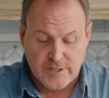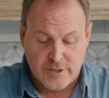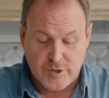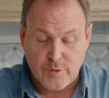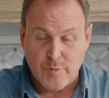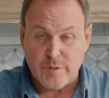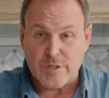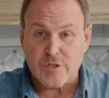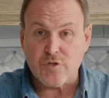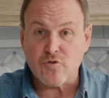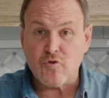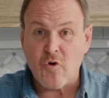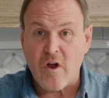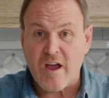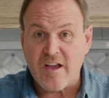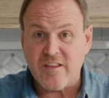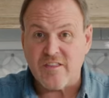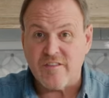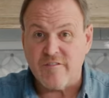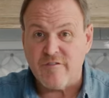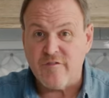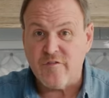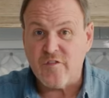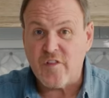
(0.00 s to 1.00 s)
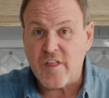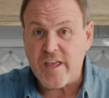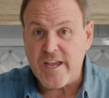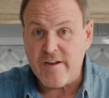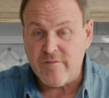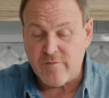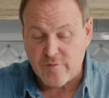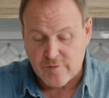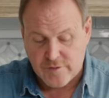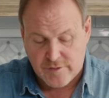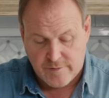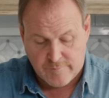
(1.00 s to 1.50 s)
it to extract the
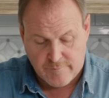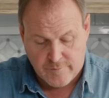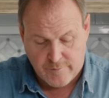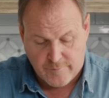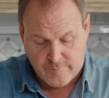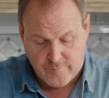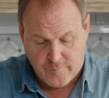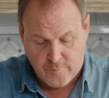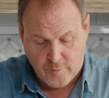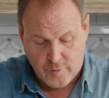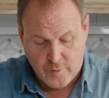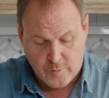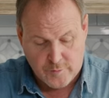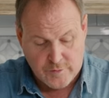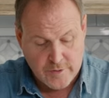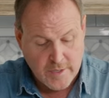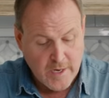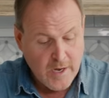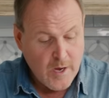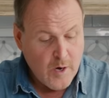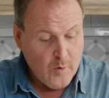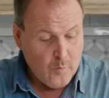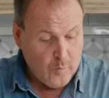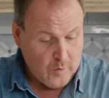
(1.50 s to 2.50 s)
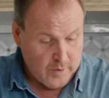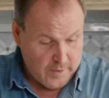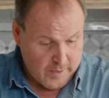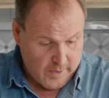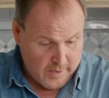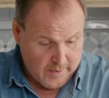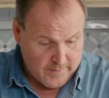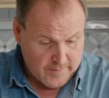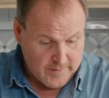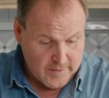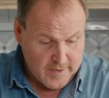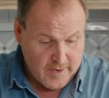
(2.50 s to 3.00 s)
flavors of the fruit, where
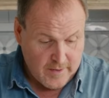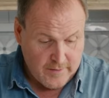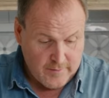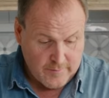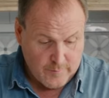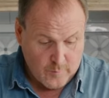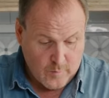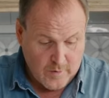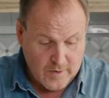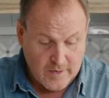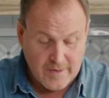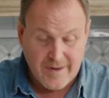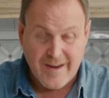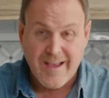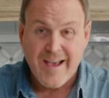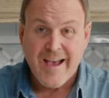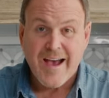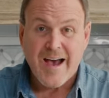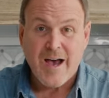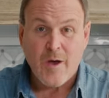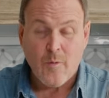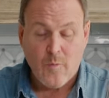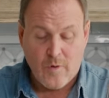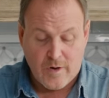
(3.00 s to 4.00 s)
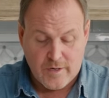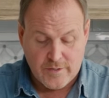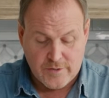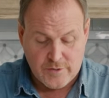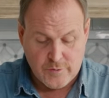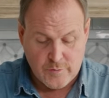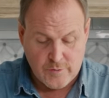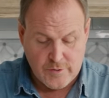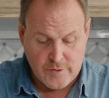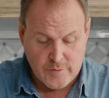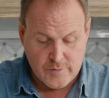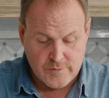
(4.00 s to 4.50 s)
on the other one, I wanted
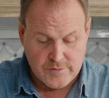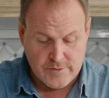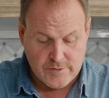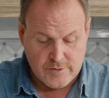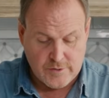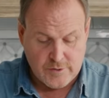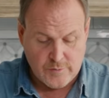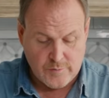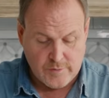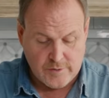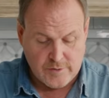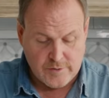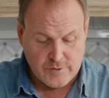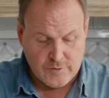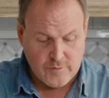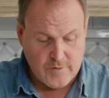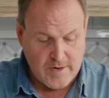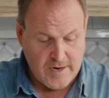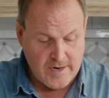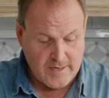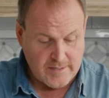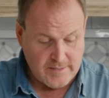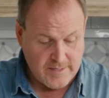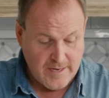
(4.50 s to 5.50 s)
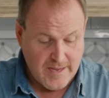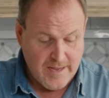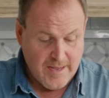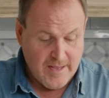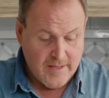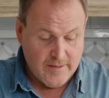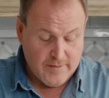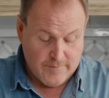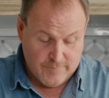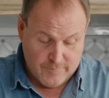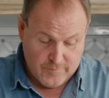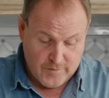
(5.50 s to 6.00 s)
to use it to extract
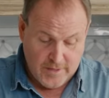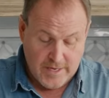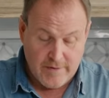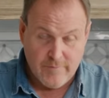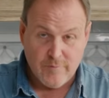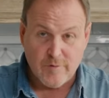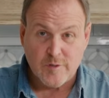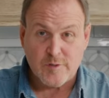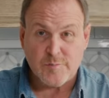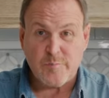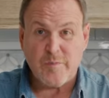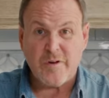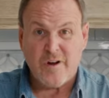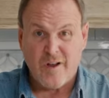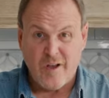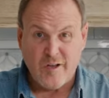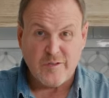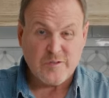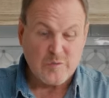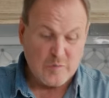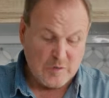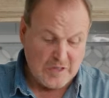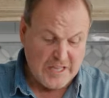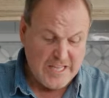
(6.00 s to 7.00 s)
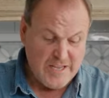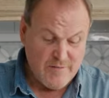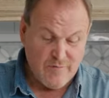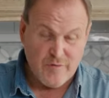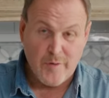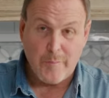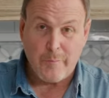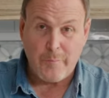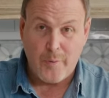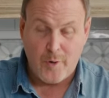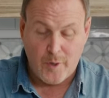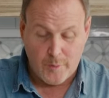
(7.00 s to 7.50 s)
the flavors, but also leave
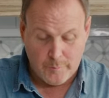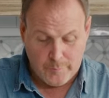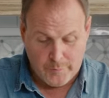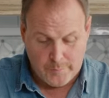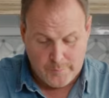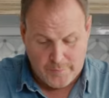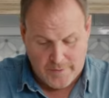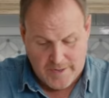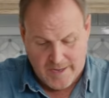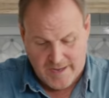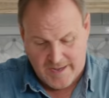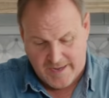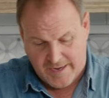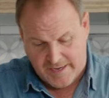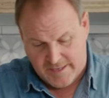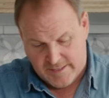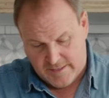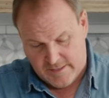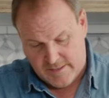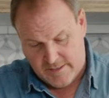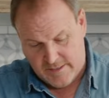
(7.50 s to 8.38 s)
the pulp behind.